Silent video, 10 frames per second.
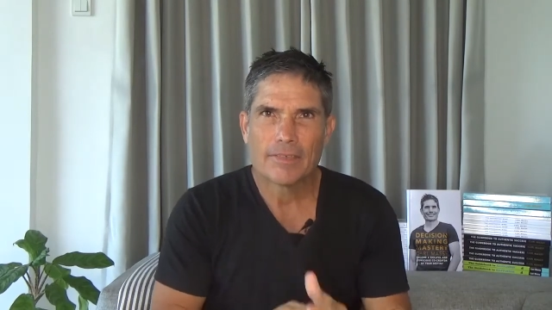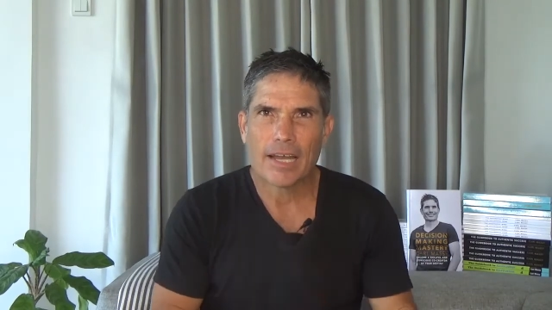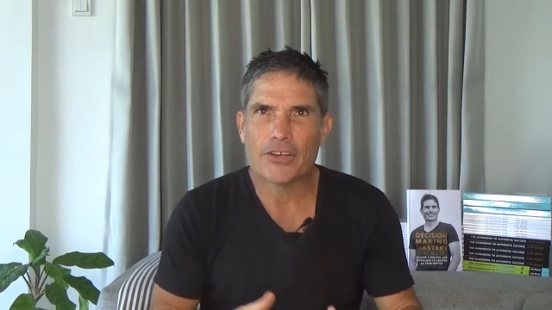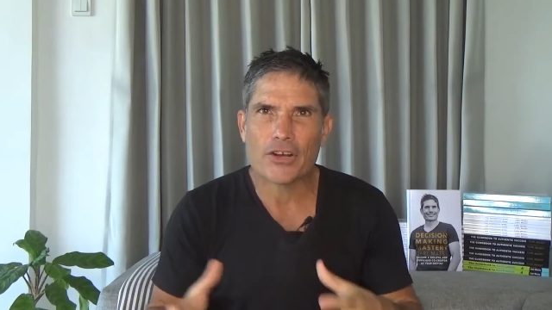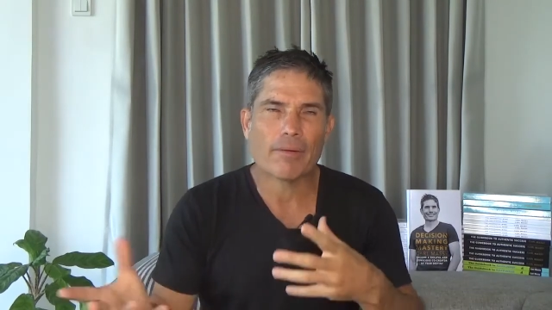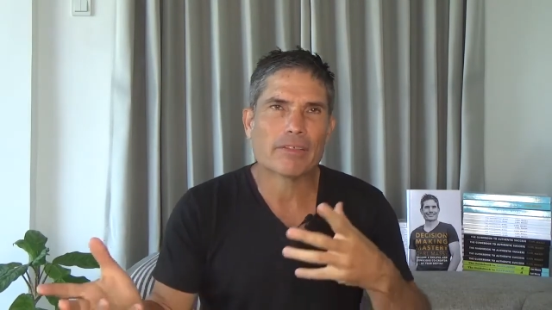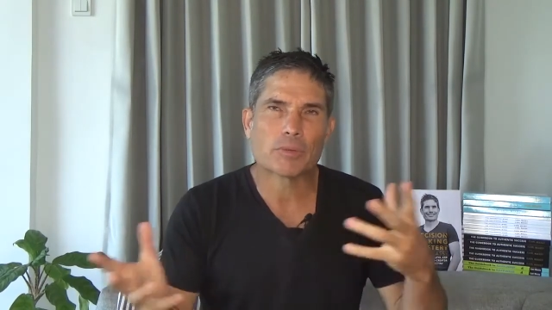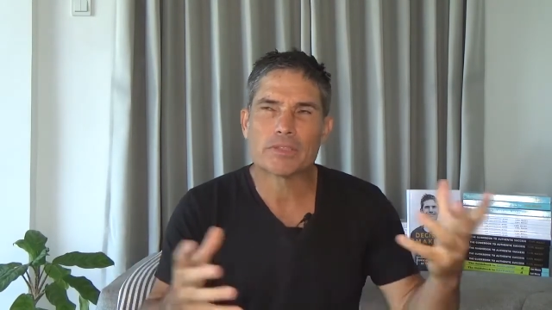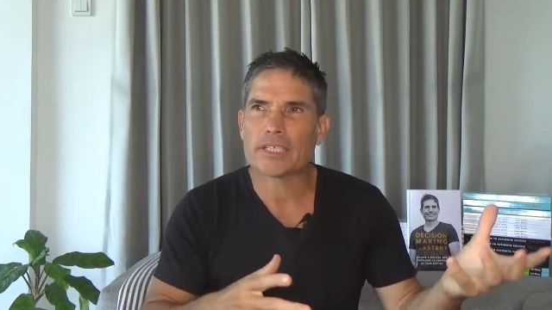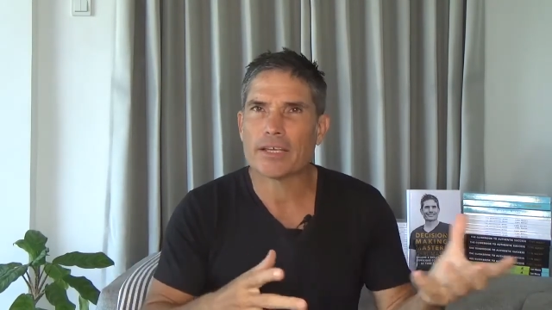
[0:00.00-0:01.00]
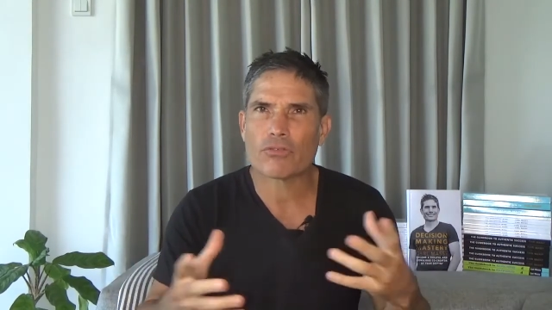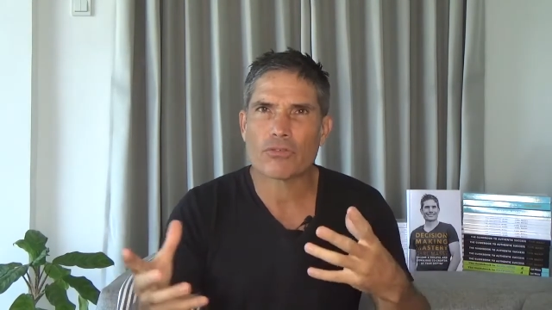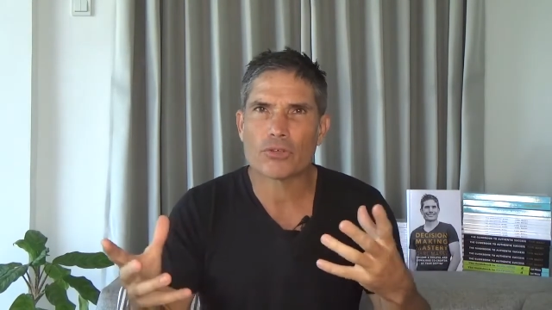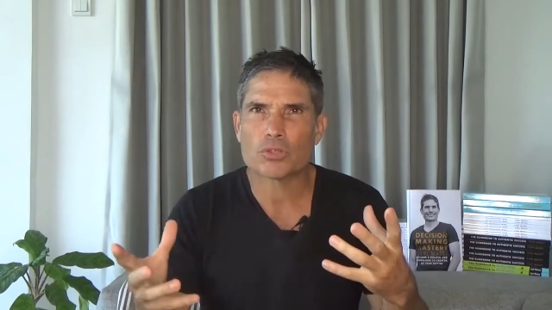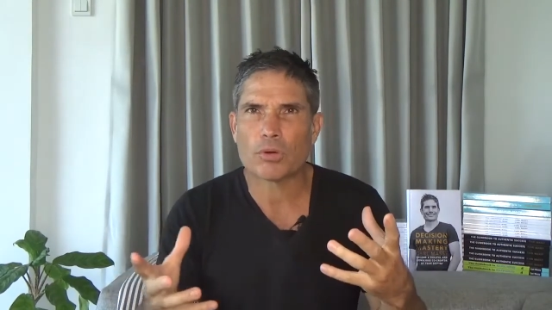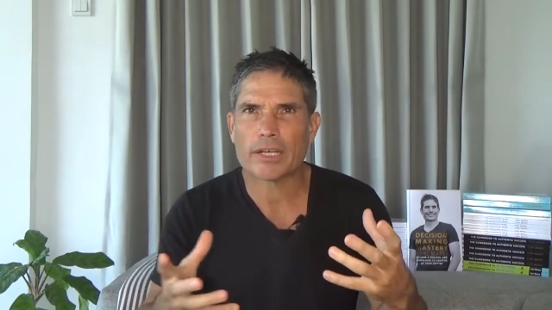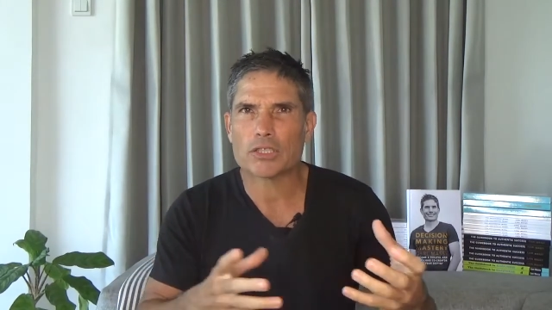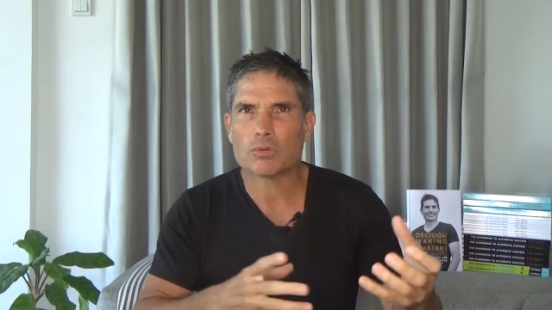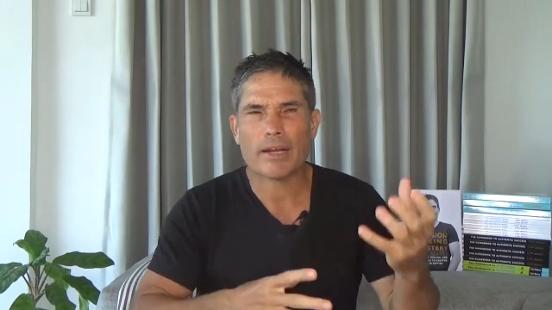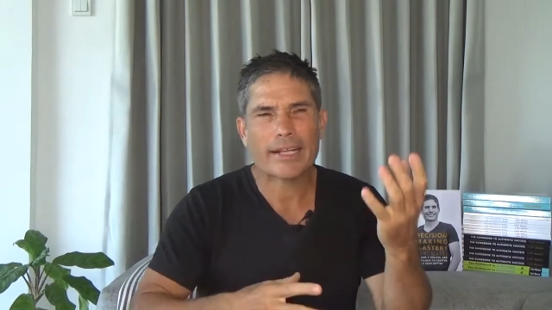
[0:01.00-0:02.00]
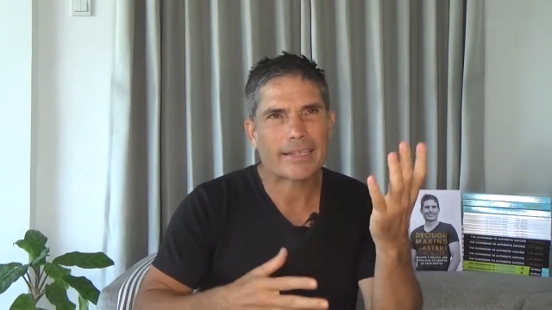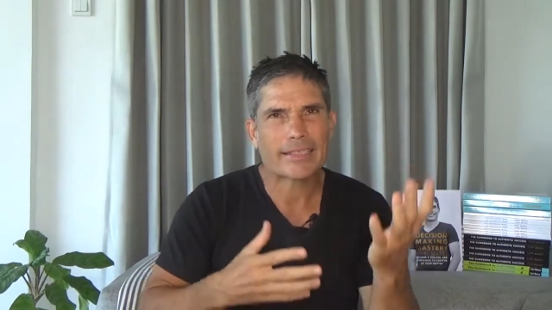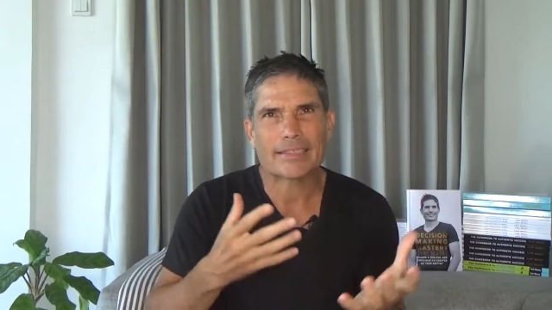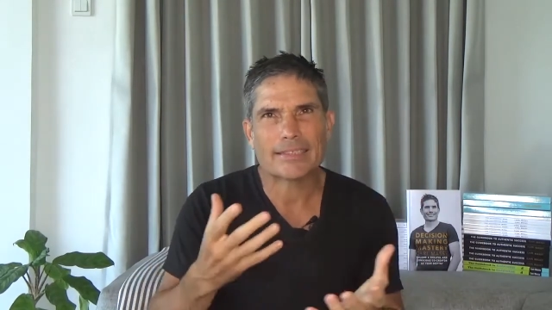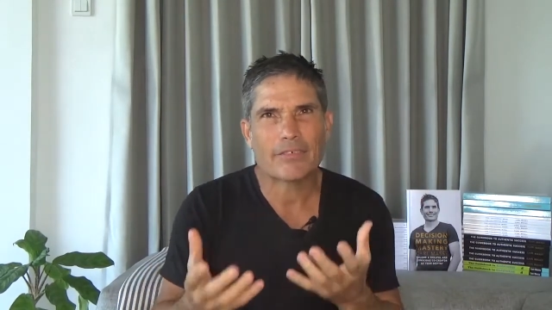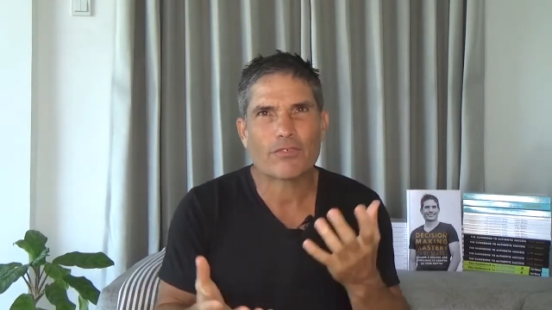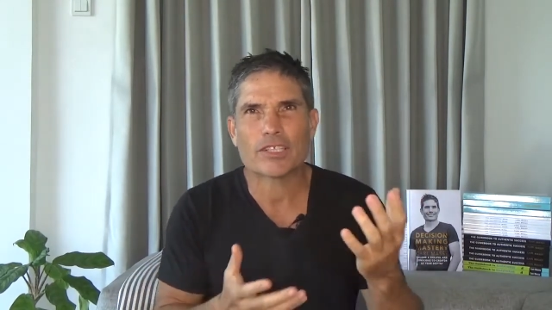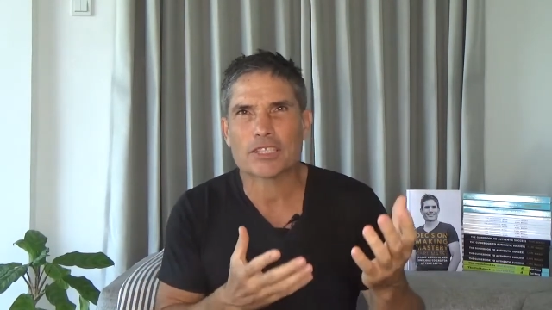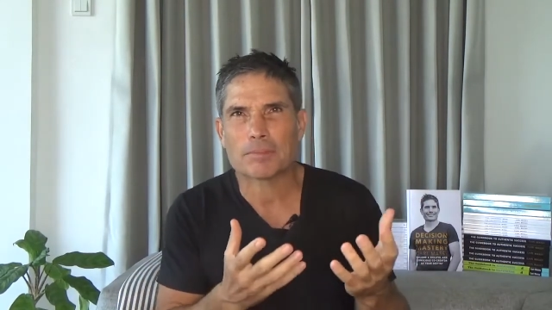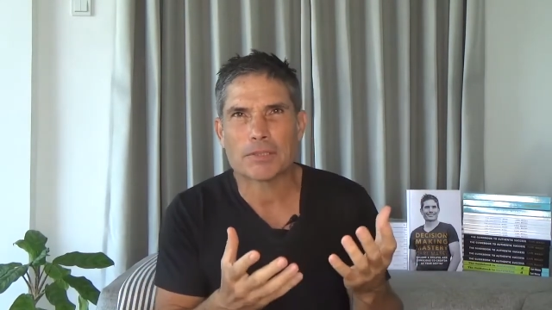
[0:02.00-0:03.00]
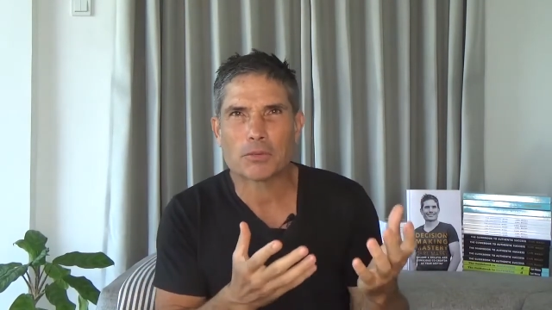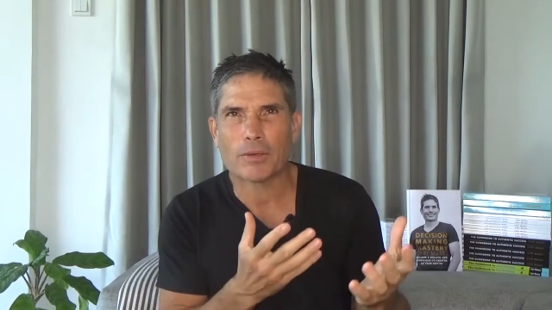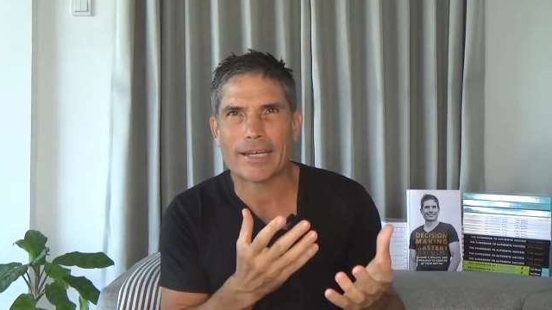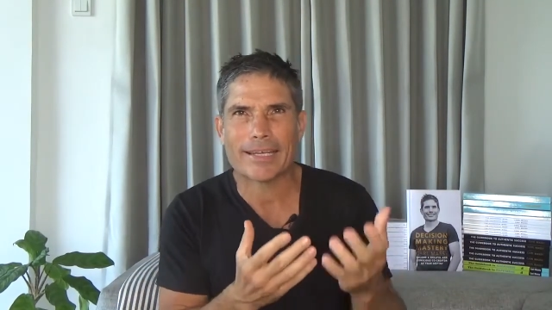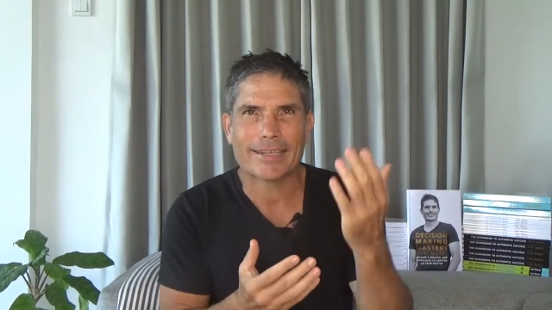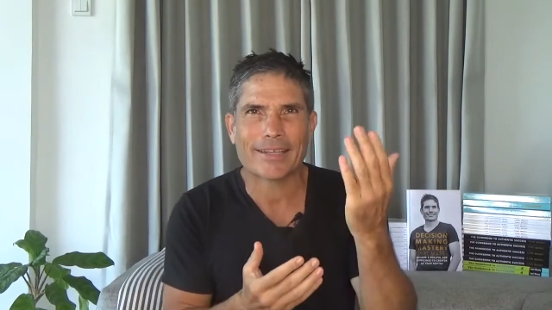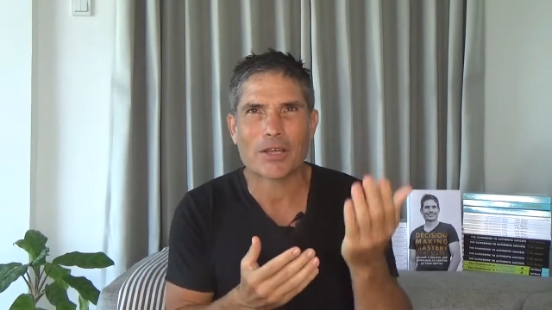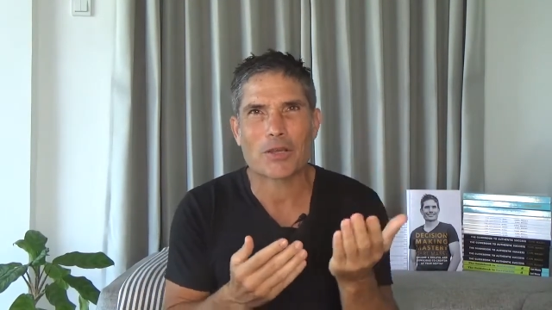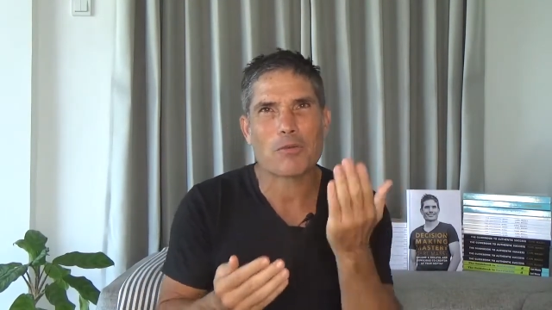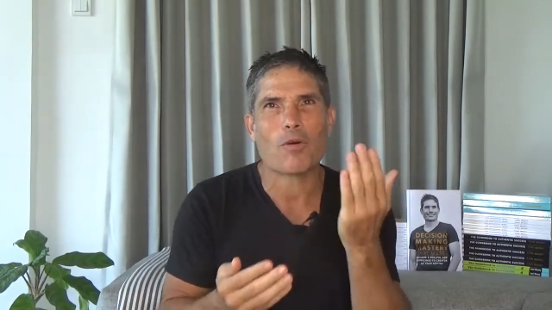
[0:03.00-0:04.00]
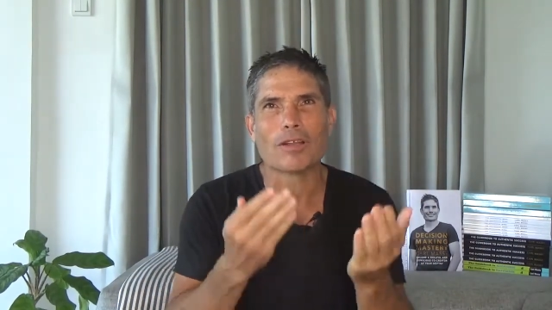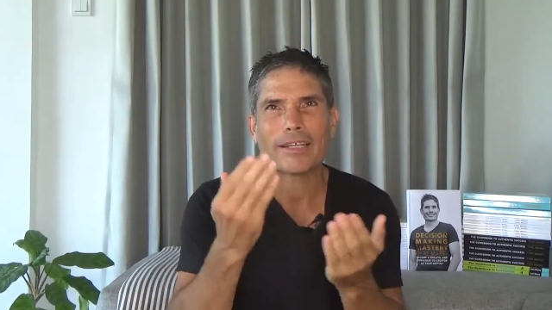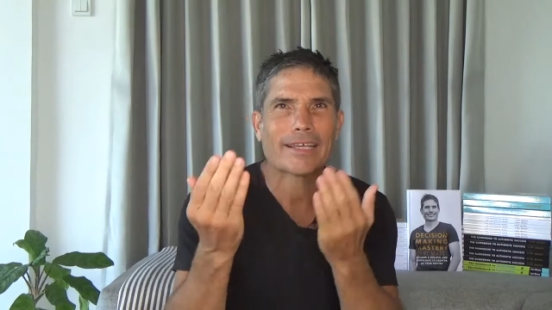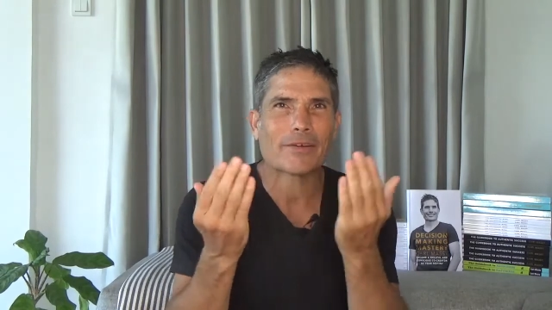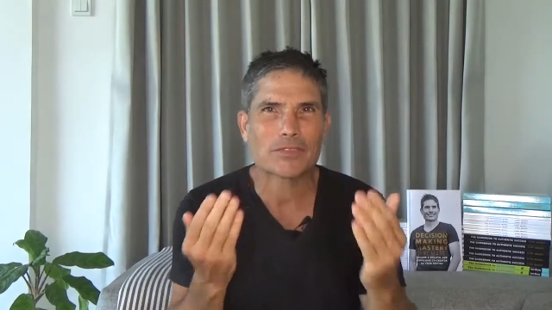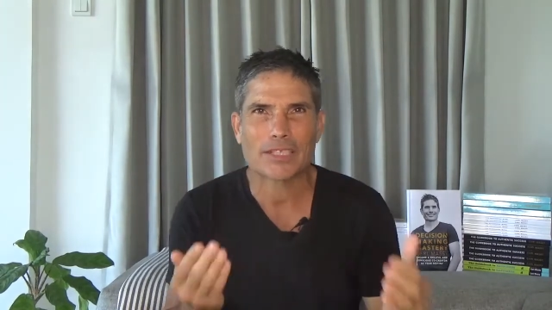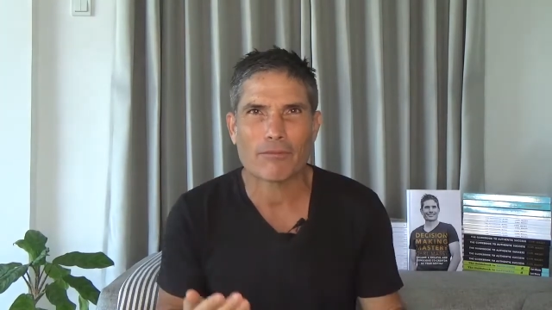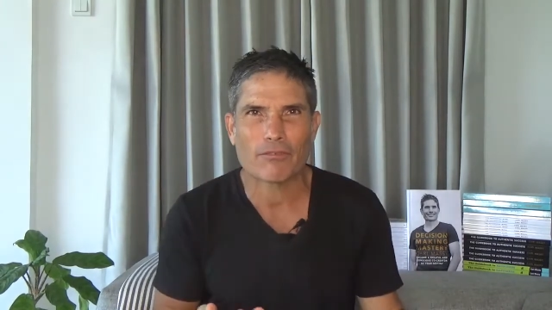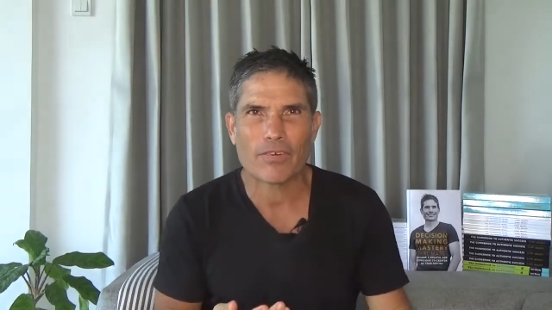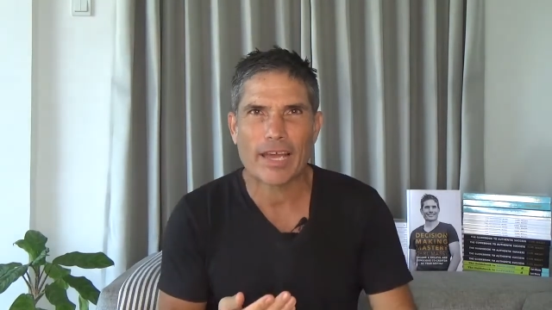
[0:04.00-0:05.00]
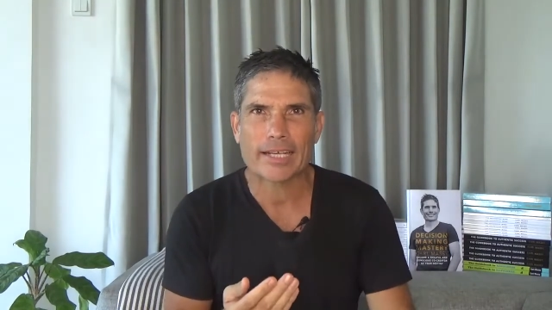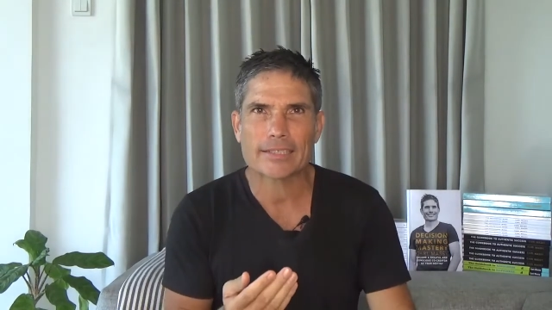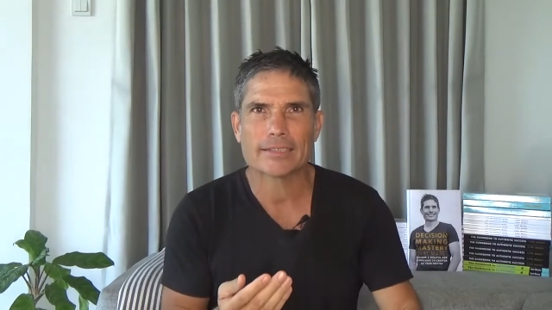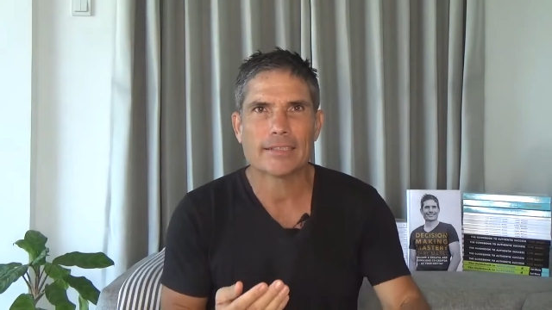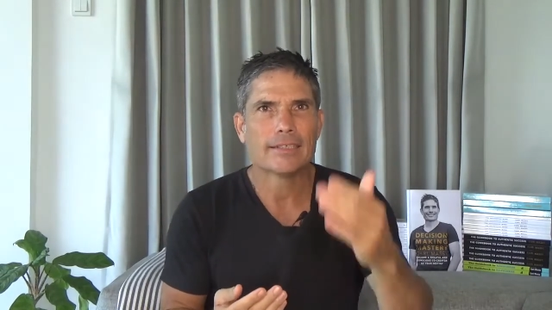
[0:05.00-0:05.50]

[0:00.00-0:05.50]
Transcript: And as we've seen through 2020, there's a difference between the quality of some facts.